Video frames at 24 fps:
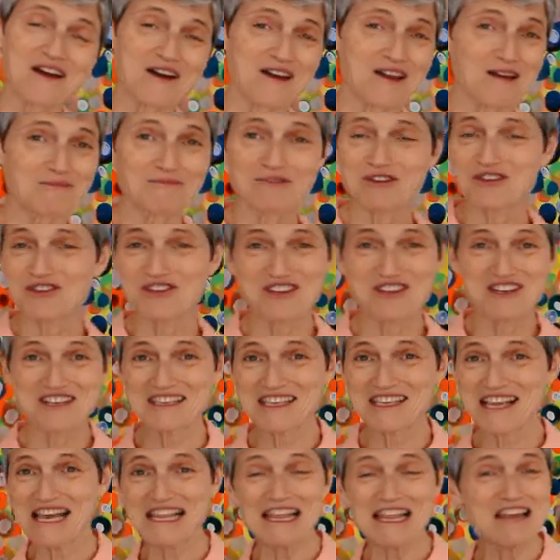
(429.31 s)
and I'm just going to
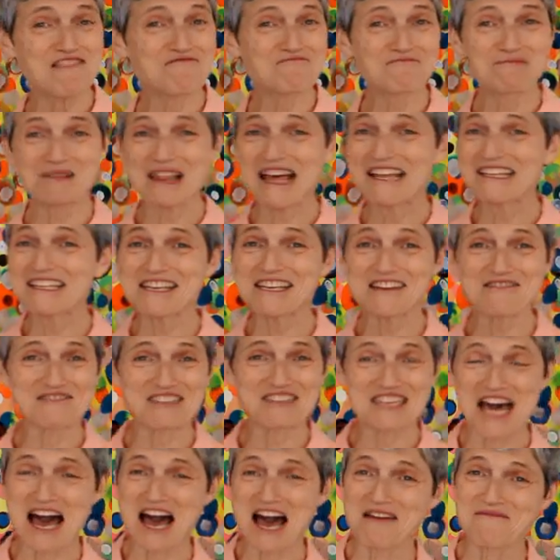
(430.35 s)
say leave plenty of
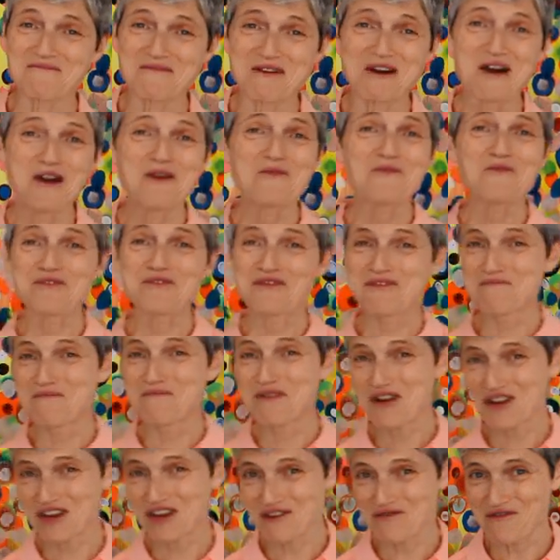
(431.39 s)
time with the
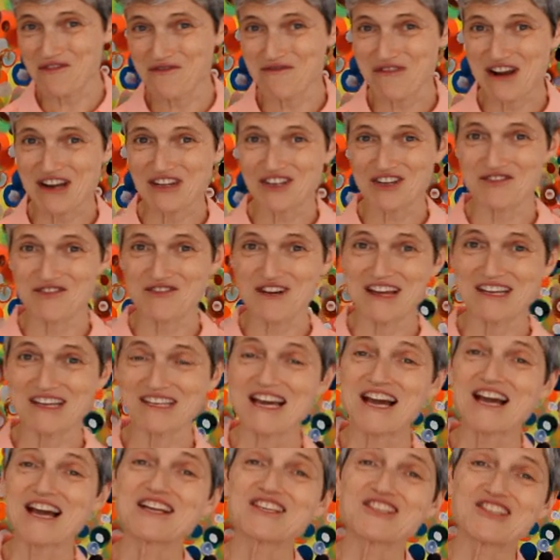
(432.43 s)
Mercury retrograde,